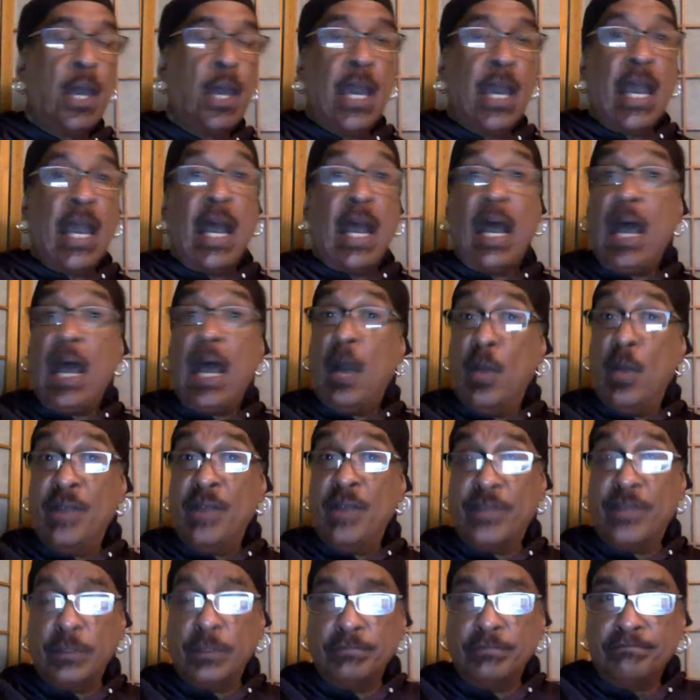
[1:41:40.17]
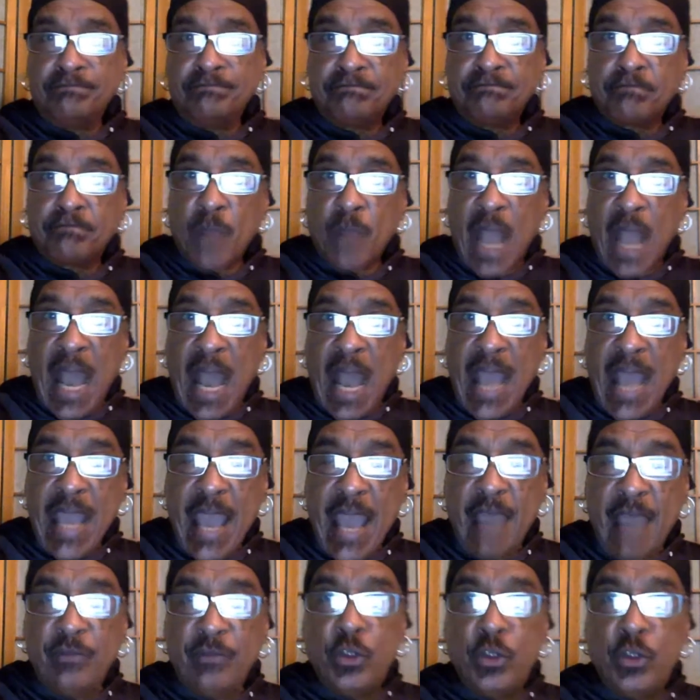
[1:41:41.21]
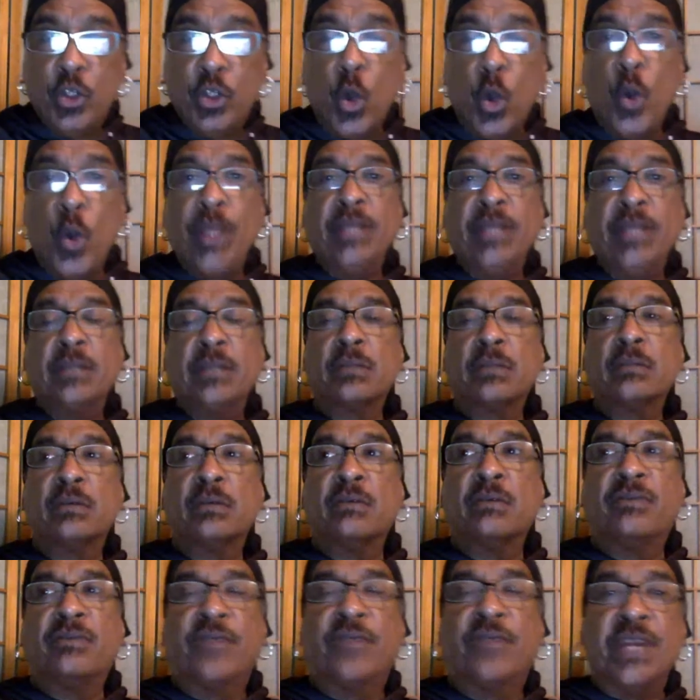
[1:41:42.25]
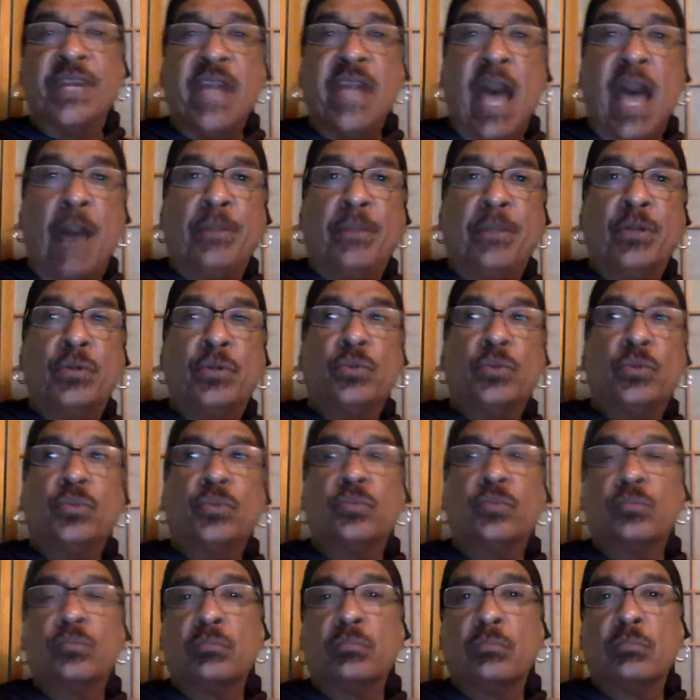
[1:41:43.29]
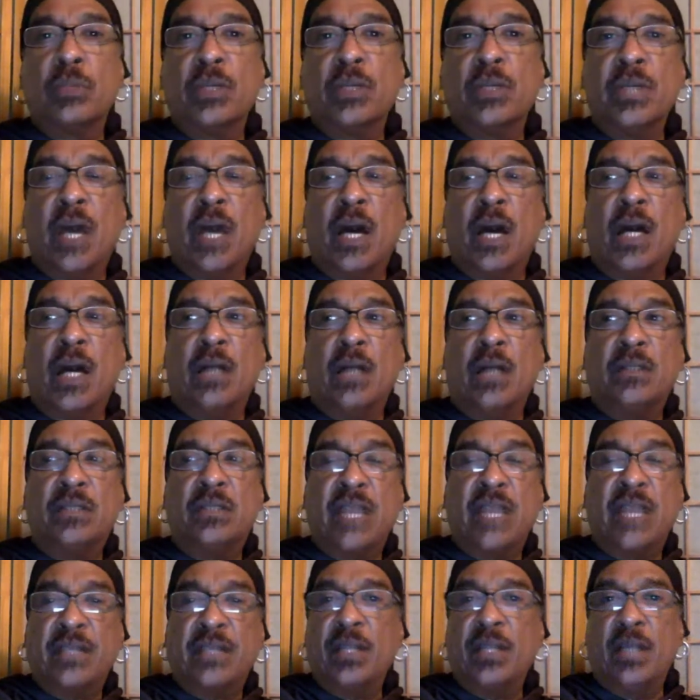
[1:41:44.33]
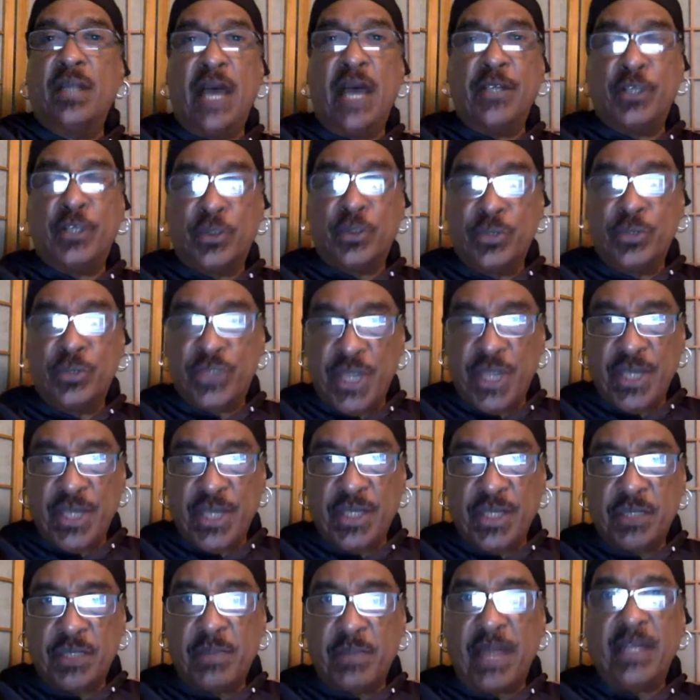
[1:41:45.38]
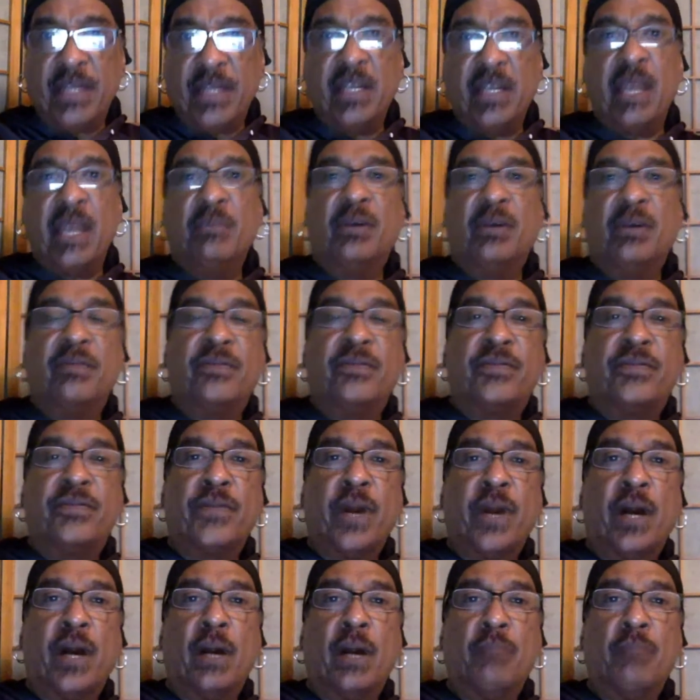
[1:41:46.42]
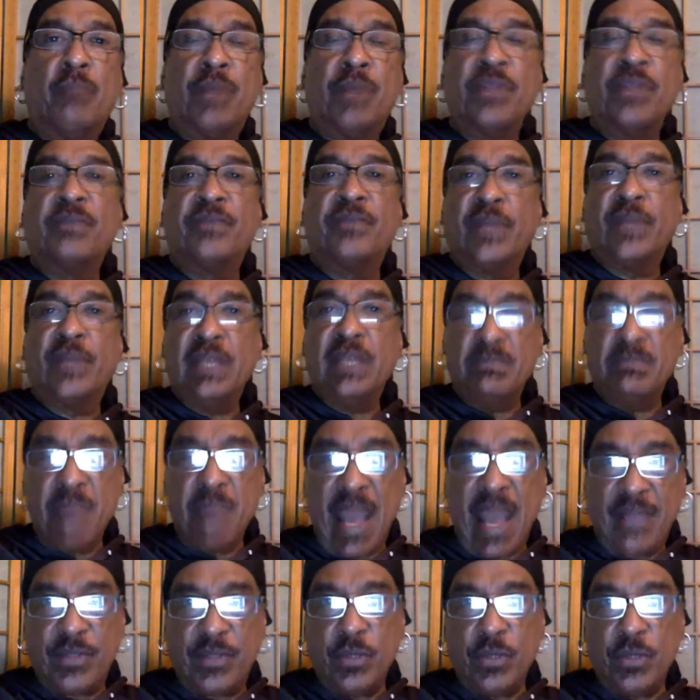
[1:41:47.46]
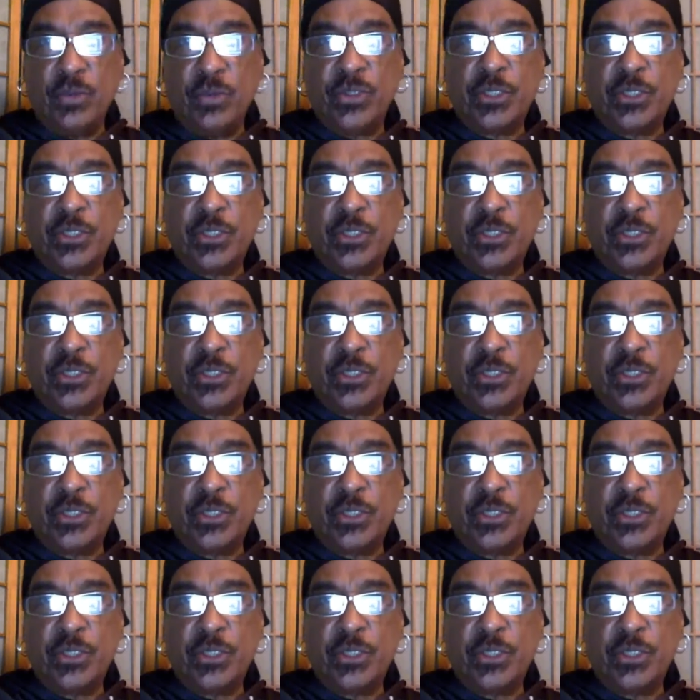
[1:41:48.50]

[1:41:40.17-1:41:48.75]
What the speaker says: However, I have joined a phenomenal technological genius by the name of Brother Philippe Matthews,